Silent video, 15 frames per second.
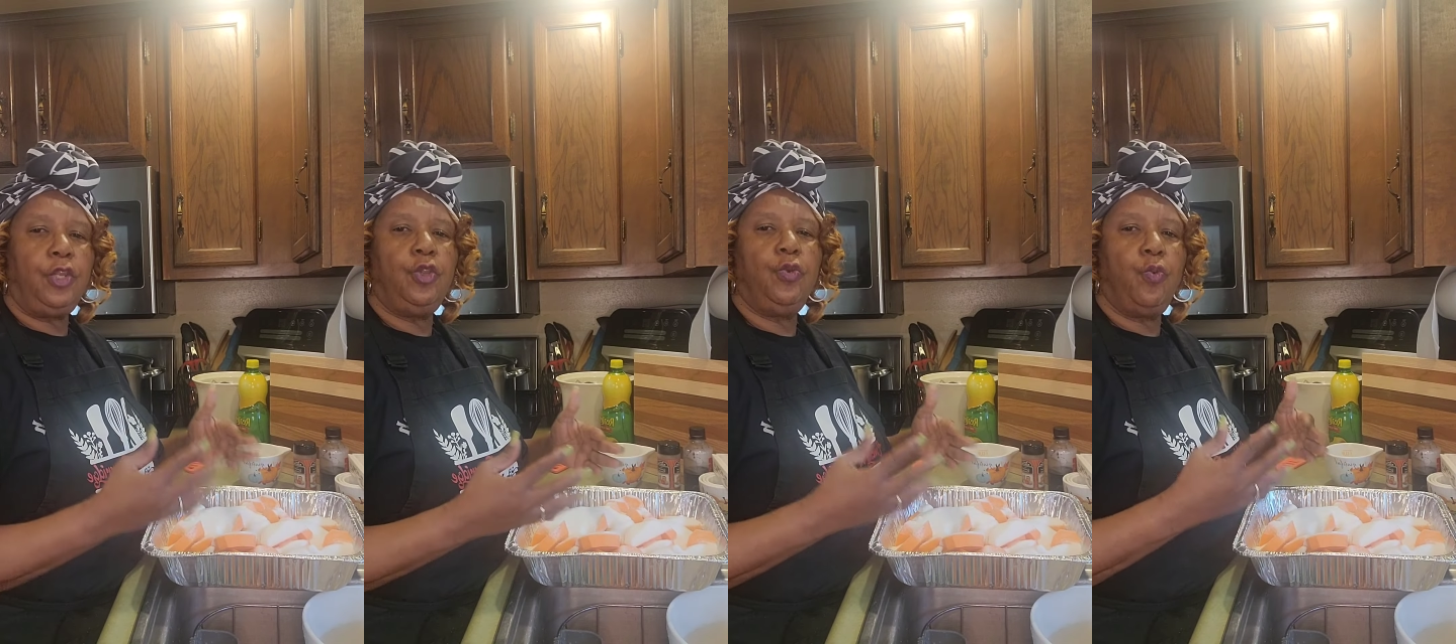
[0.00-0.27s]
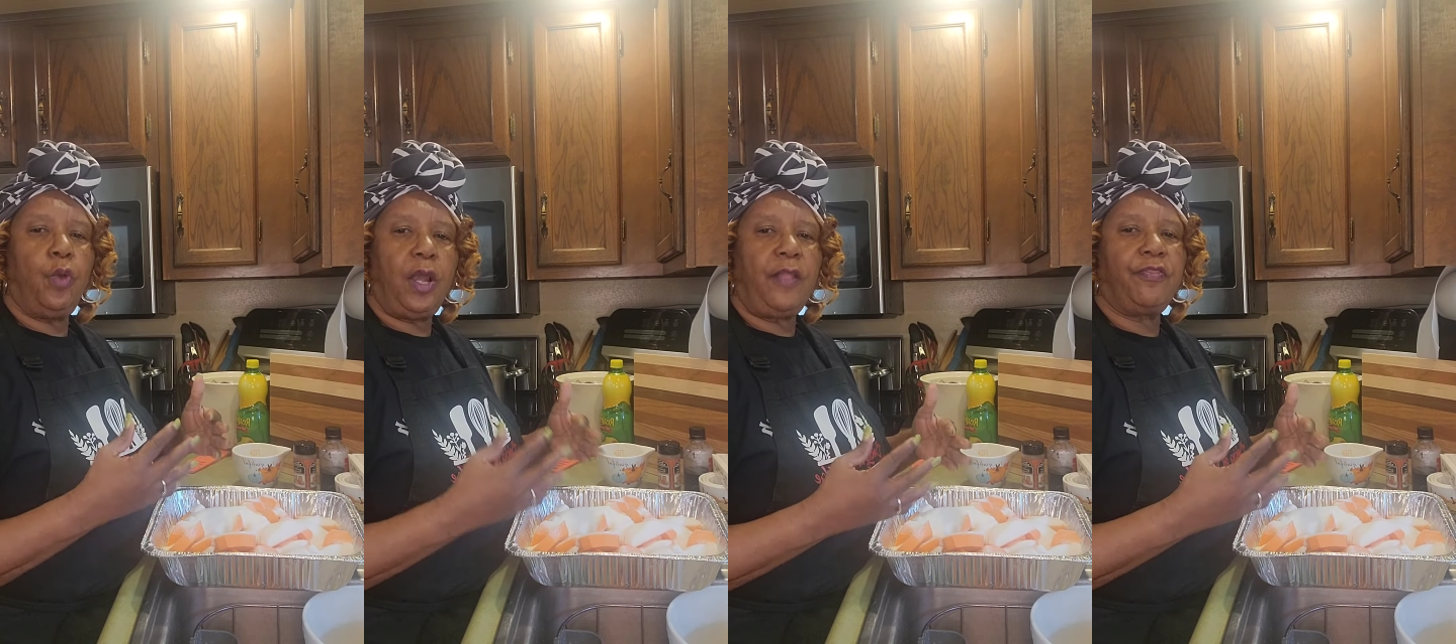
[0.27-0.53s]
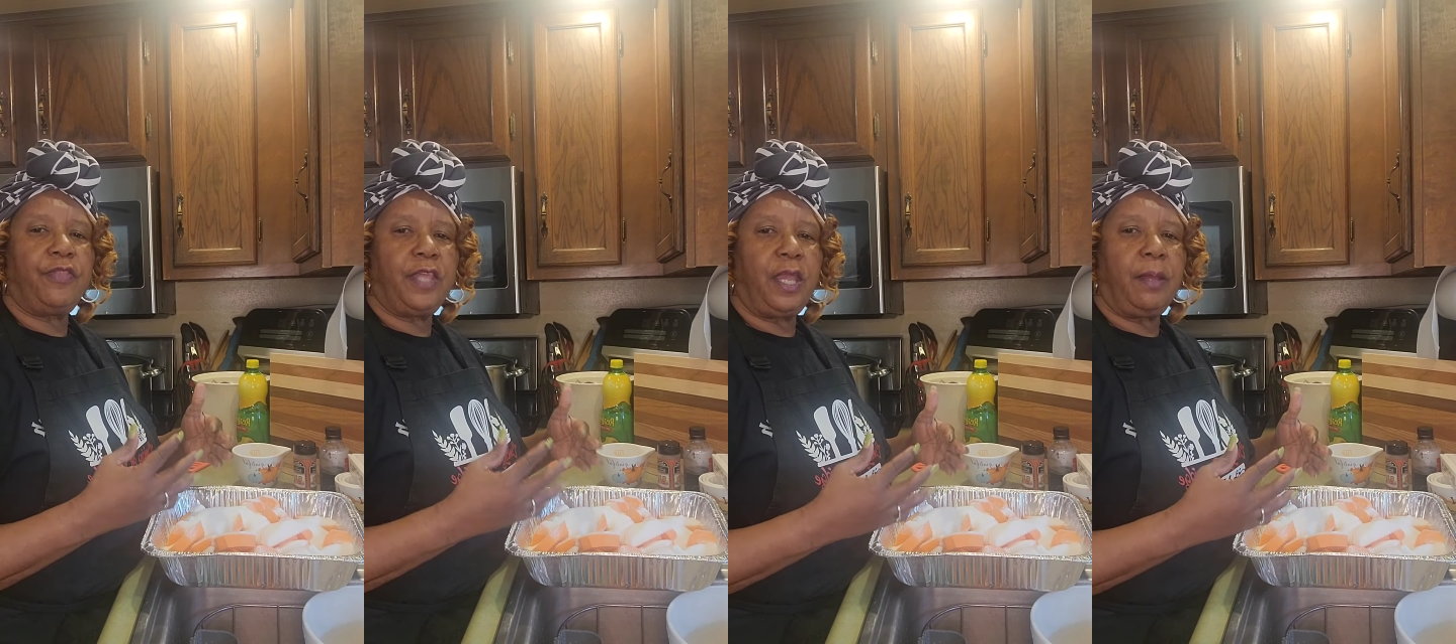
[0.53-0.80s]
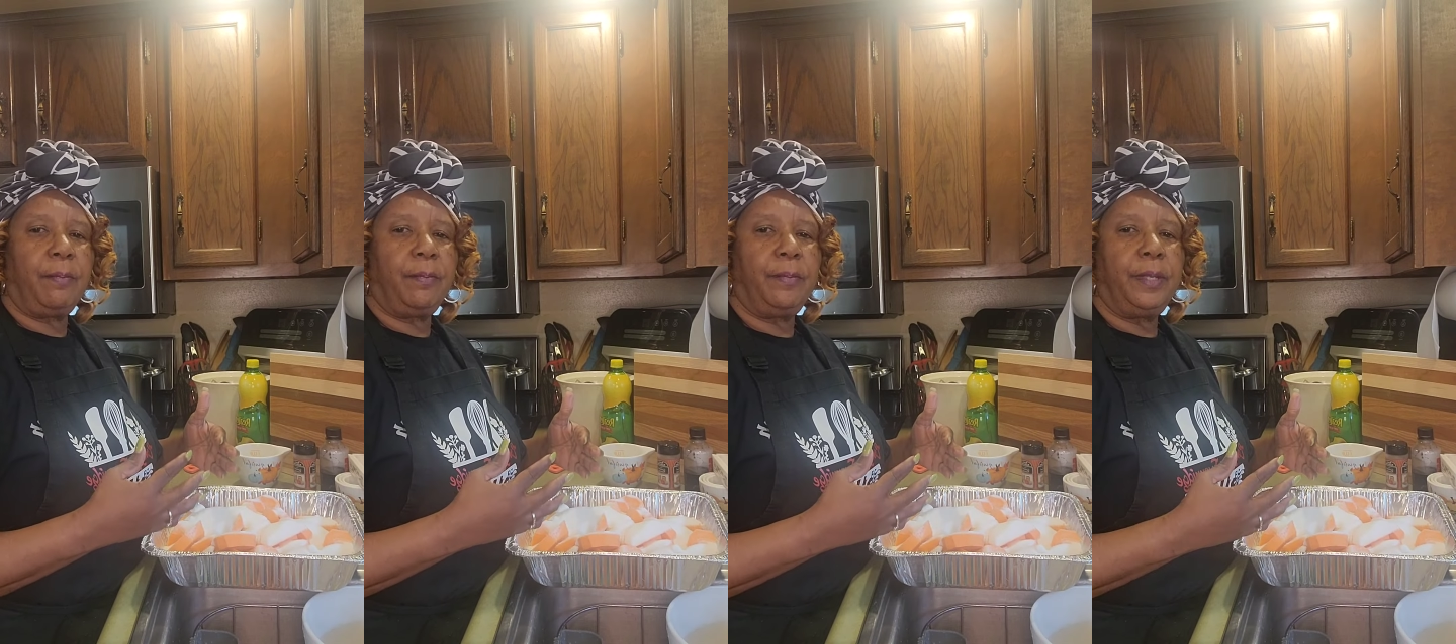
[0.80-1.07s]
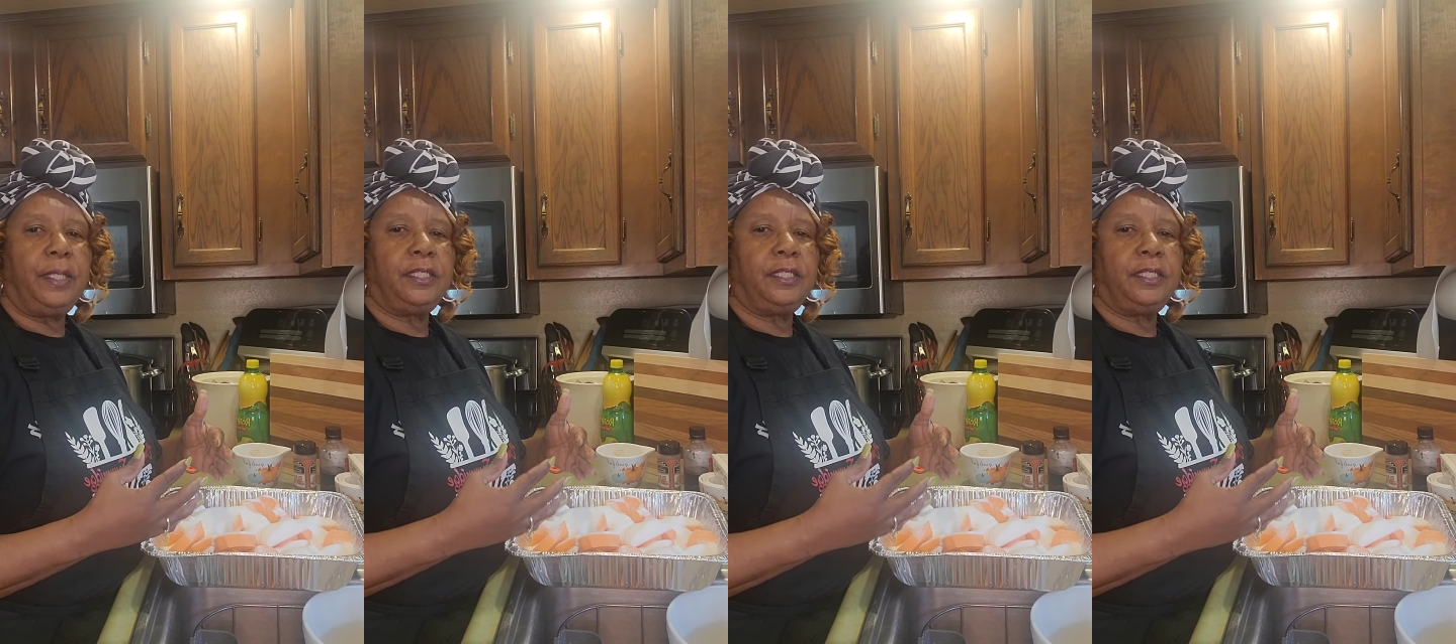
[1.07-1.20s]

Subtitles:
you want them